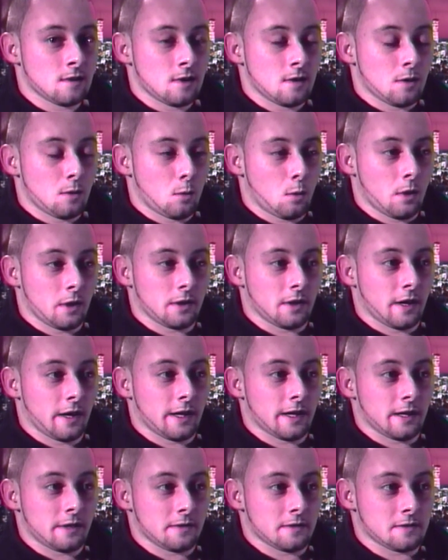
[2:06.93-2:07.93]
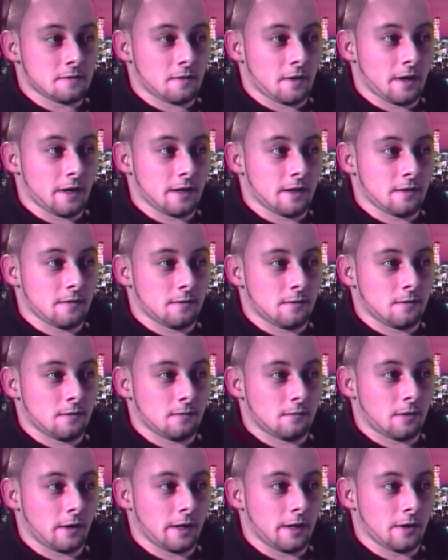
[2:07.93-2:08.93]

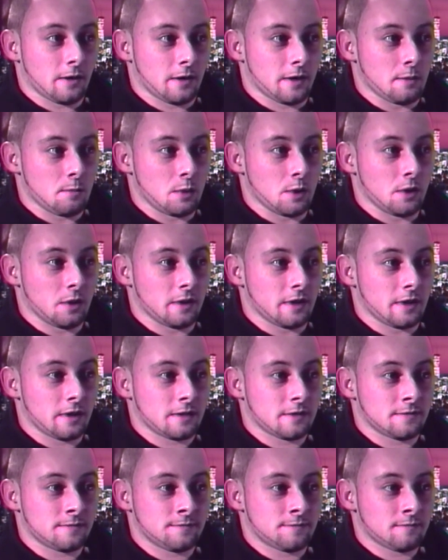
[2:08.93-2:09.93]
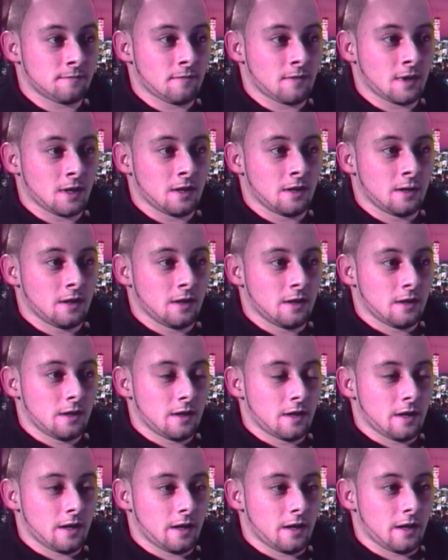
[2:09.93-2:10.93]
writing on a building,
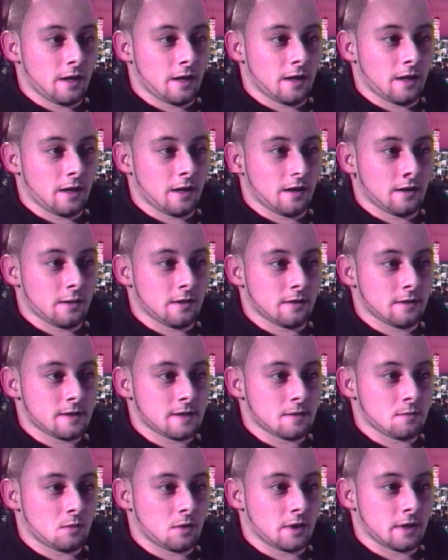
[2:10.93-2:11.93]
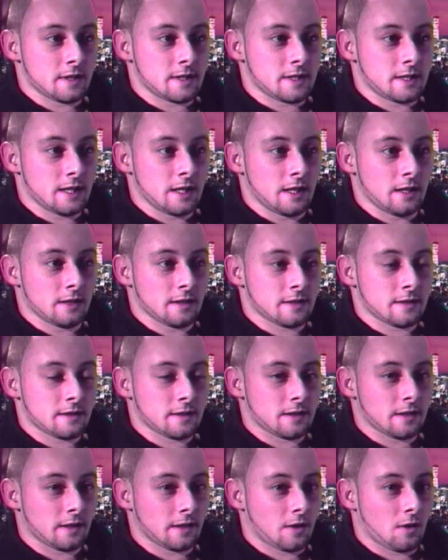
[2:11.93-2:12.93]
and someone had seen
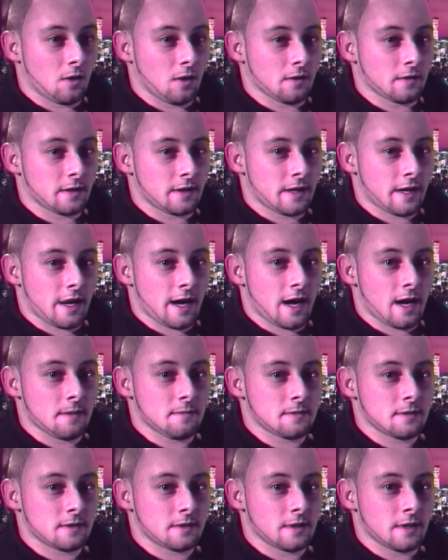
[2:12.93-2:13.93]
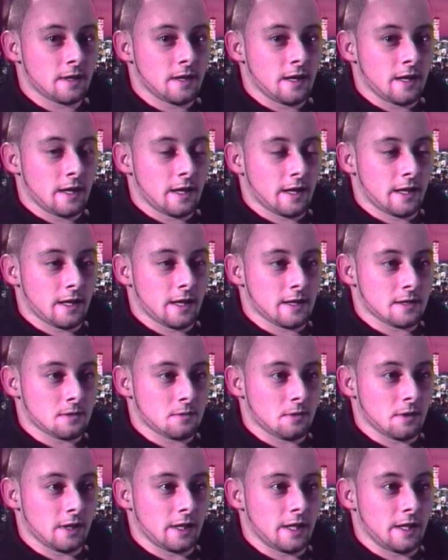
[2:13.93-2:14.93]
us and called the cops. And as
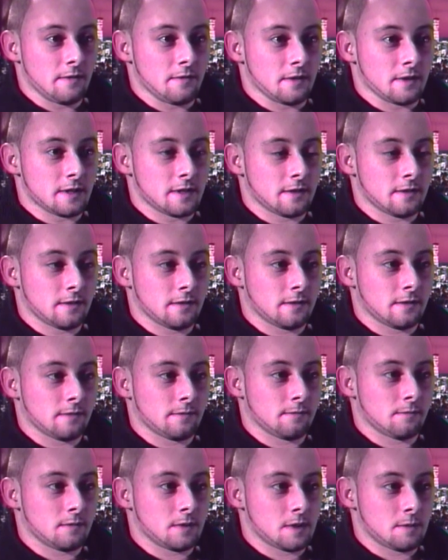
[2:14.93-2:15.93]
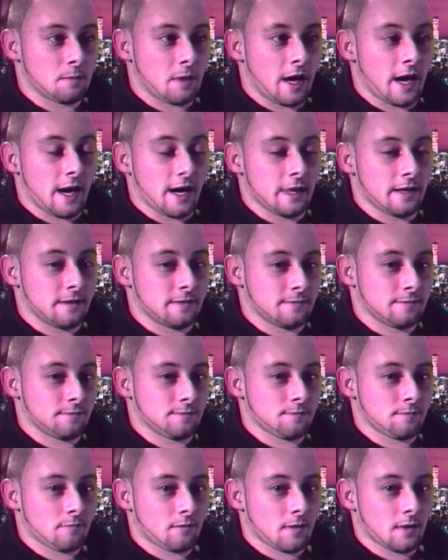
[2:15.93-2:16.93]
we were leaving the spot,
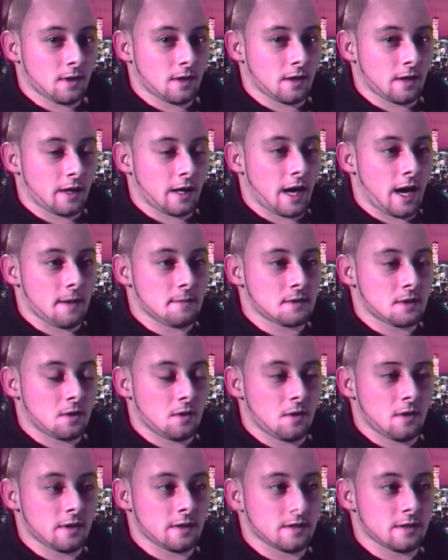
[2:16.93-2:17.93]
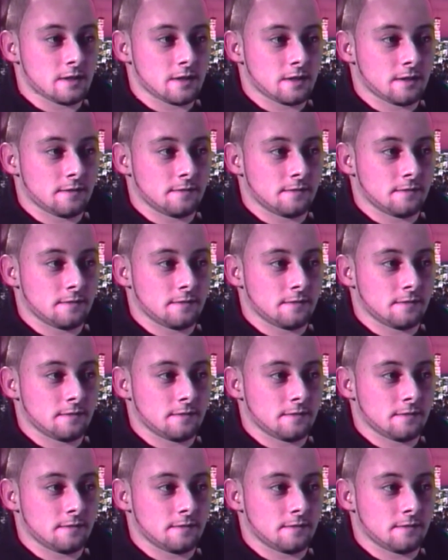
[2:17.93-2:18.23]
the cops called us